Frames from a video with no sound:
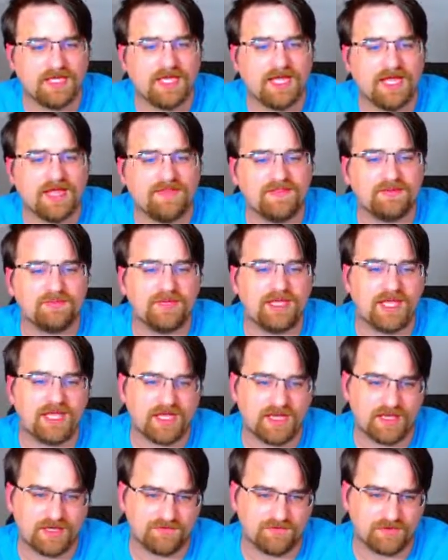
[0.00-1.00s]
And then we
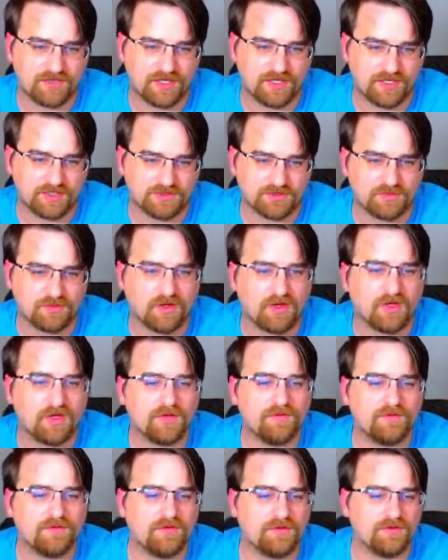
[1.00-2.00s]
have
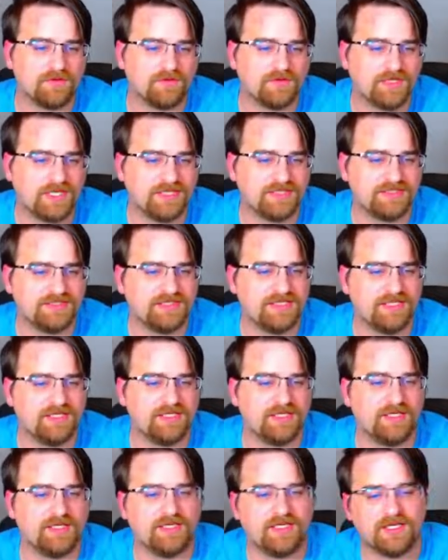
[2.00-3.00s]
12,
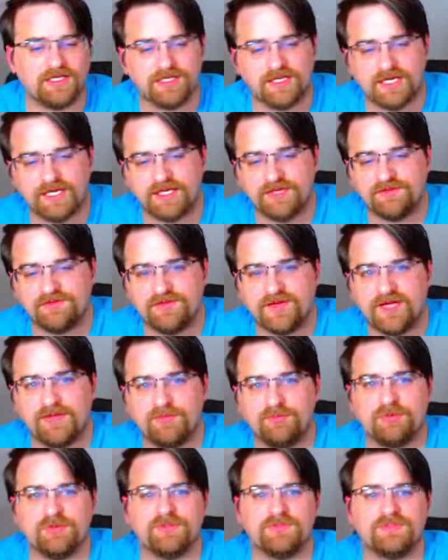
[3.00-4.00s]
19, and
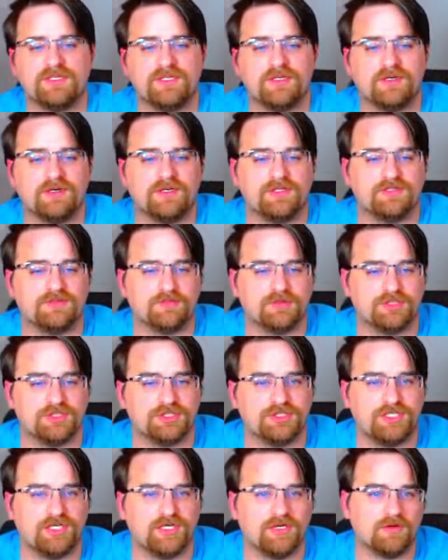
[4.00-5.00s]
95% earnings per
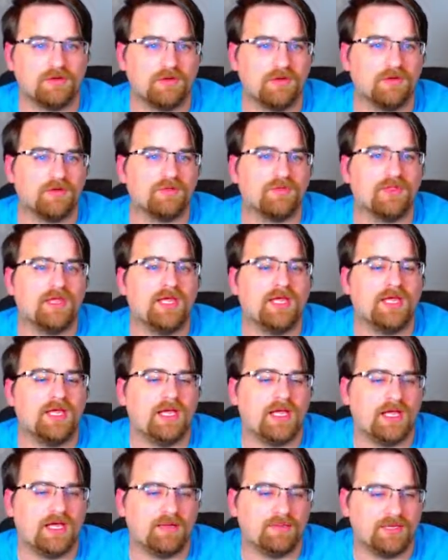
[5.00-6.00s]
share growth.
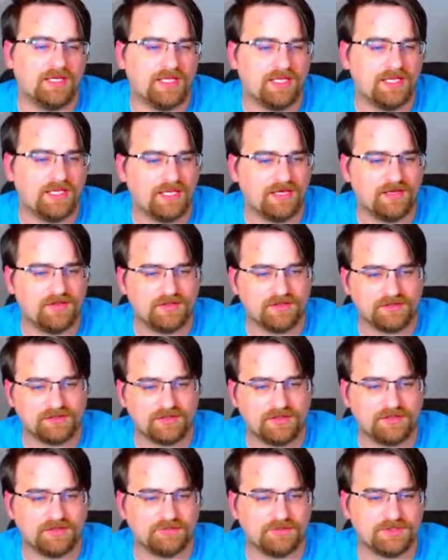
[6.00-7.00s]
Again, this
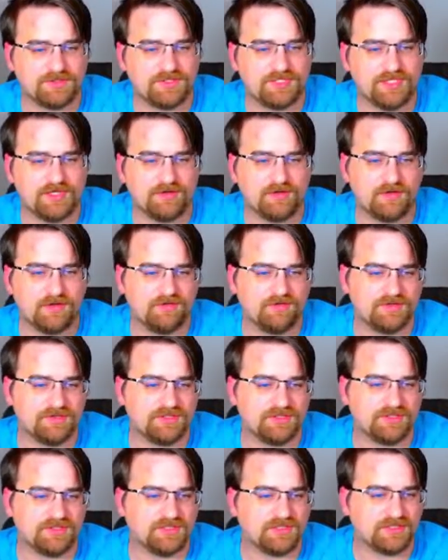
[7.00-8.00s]
earnings per share growth
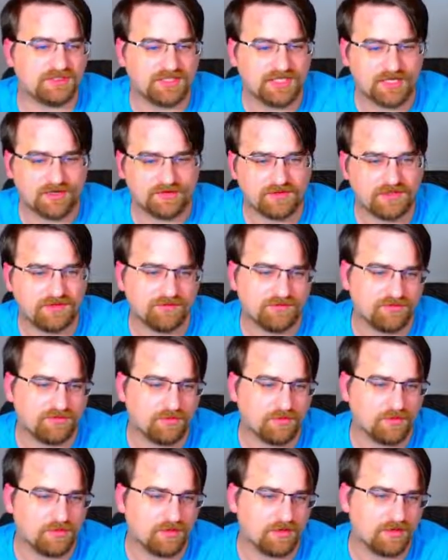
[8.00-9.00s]
is just astounding
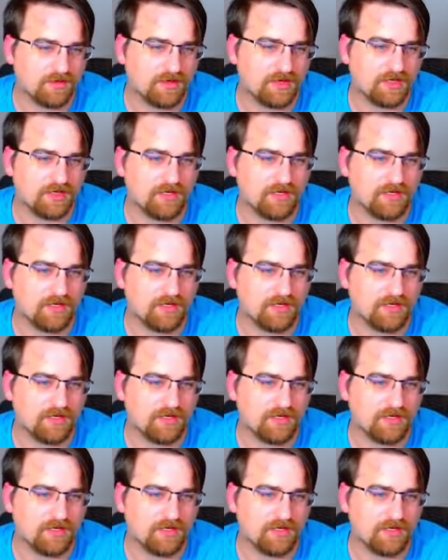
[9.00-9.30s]
for,